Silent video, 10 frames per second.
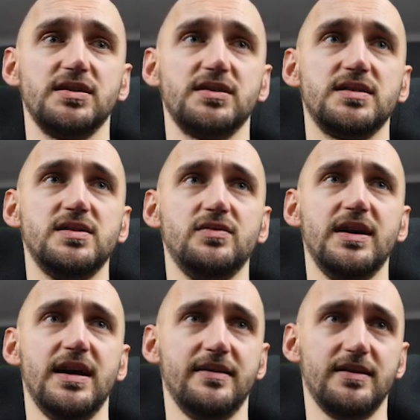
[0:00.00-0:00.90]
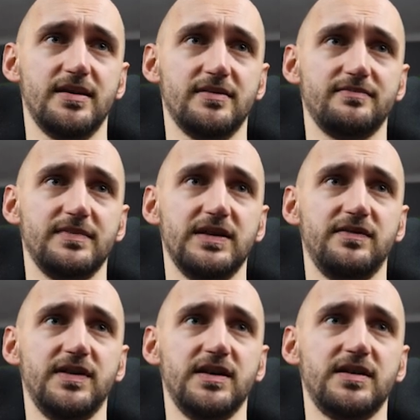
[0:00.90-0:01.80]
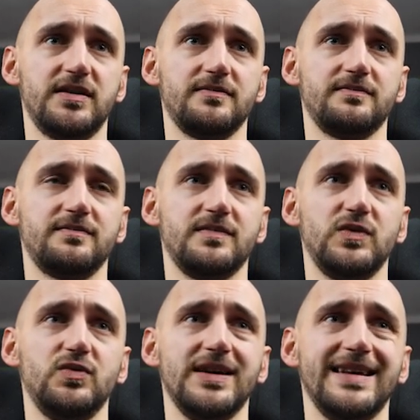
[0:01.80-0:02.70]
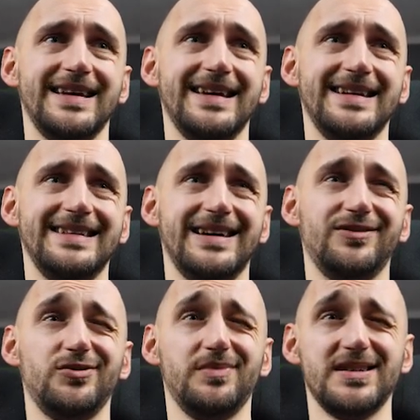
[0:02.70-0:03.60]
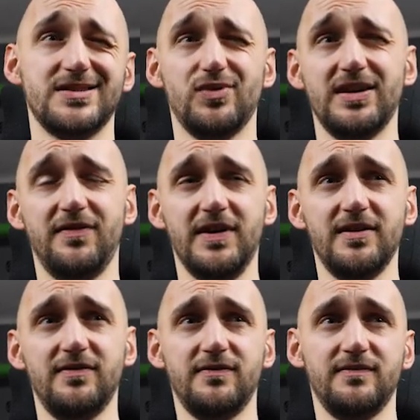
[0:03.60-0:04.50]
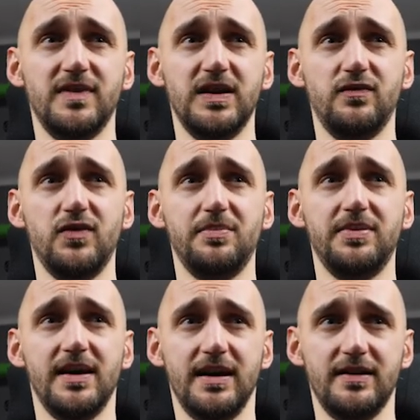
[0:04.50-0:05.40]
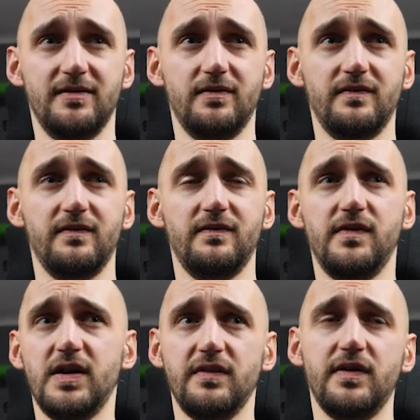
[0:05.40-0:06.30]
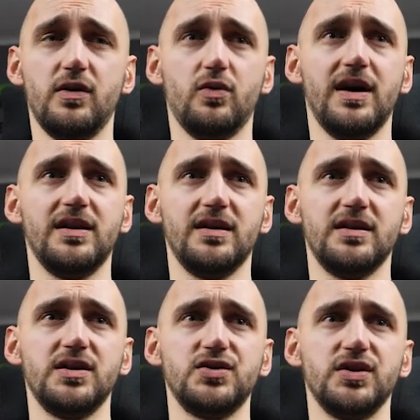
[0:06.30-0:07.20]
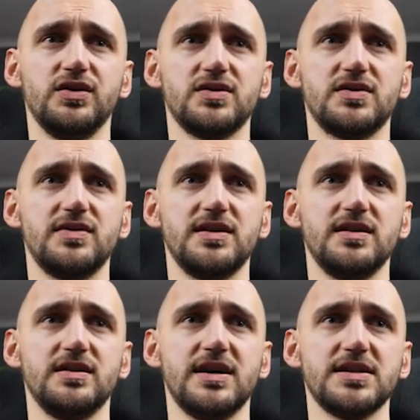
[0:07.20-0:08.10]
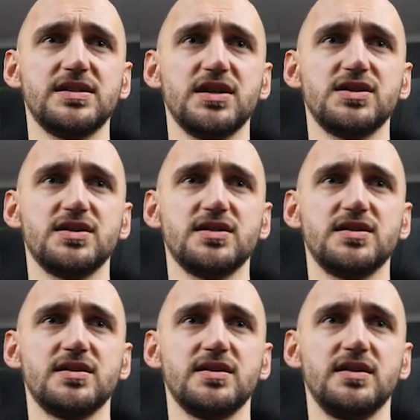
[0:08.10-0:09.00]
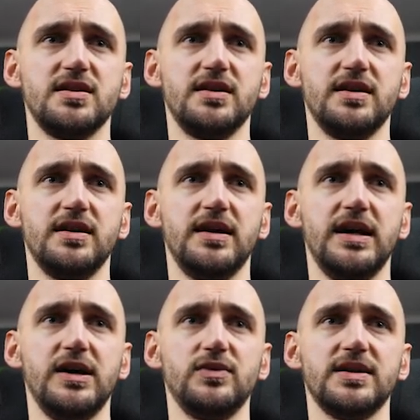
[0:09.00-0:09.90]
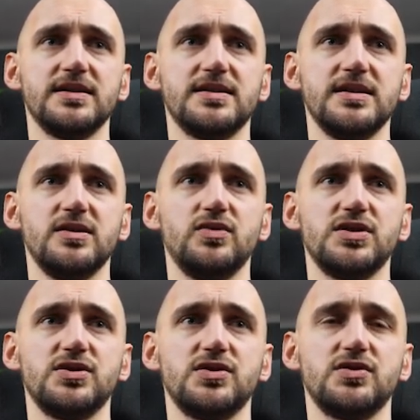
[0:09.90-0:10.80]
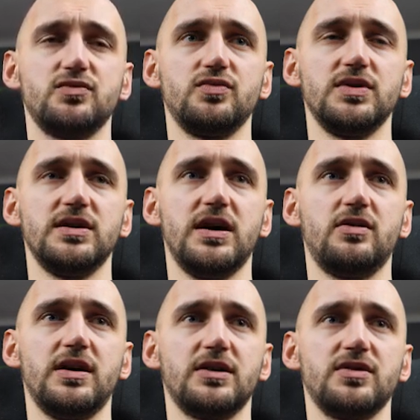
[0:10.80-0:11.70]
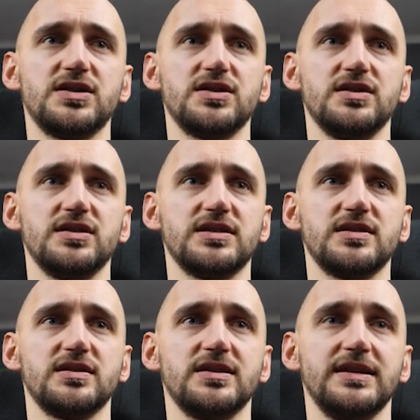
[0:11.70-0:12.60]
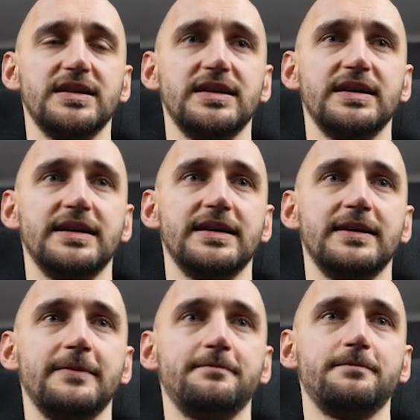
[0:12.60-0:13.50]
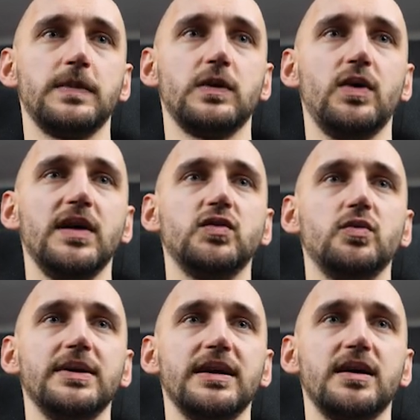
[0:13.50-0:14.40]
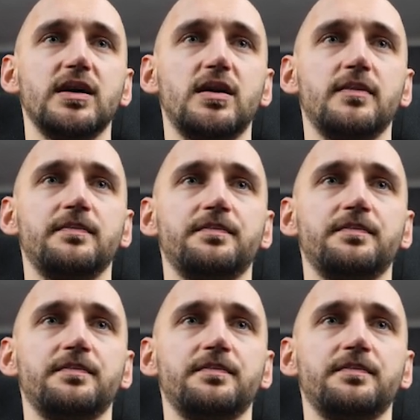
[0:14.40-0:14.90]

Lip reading: So yeah, I think we can get it down to -25 if we play very, very well during those 3 last sessions. And we can see our aggression is way too big here.